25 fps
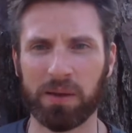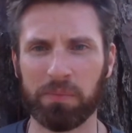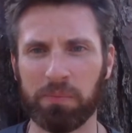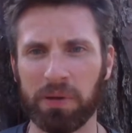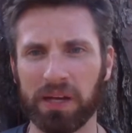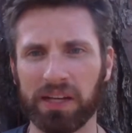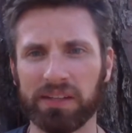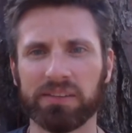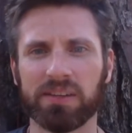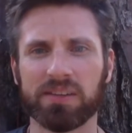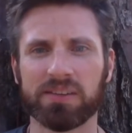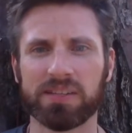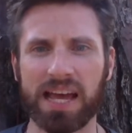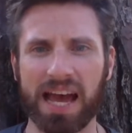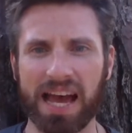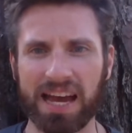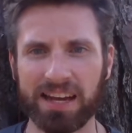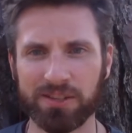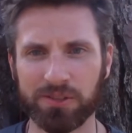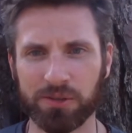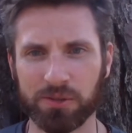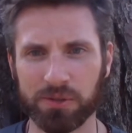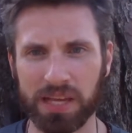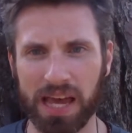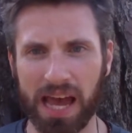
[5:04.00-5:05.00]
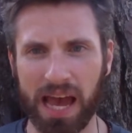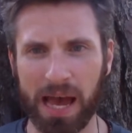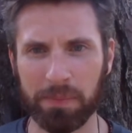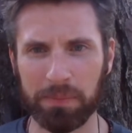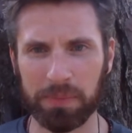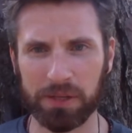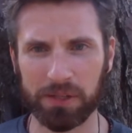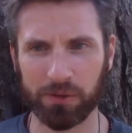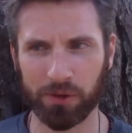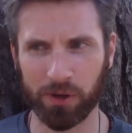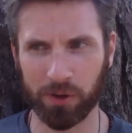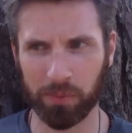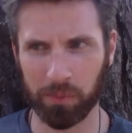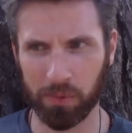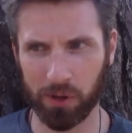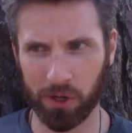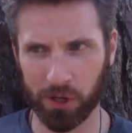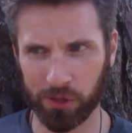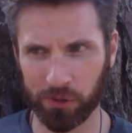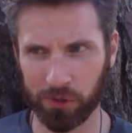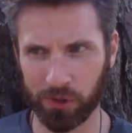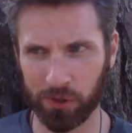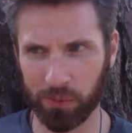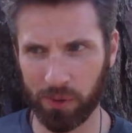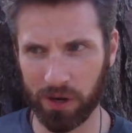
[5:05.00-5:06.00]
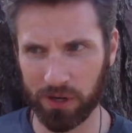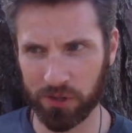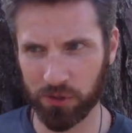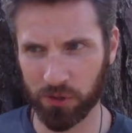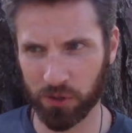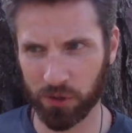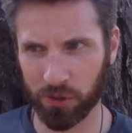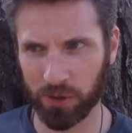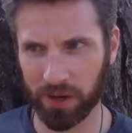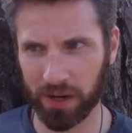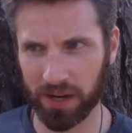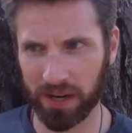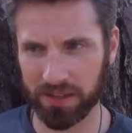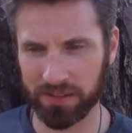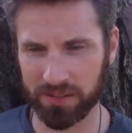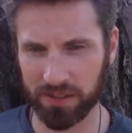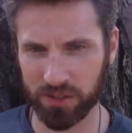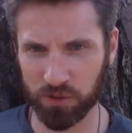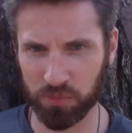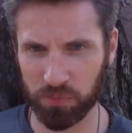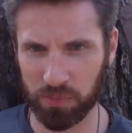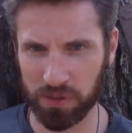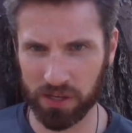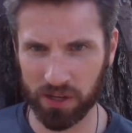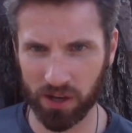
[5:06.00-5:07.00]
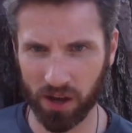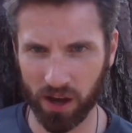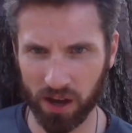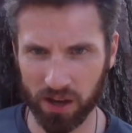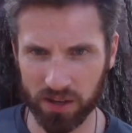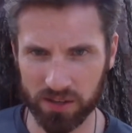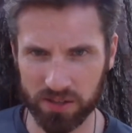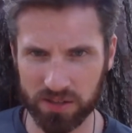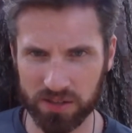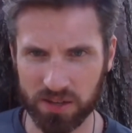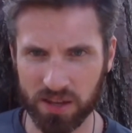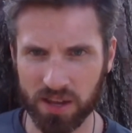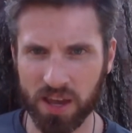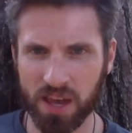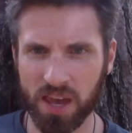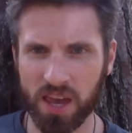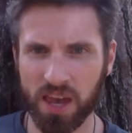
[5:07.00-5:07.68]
big disasters happen during Mercury retrogrades, it's because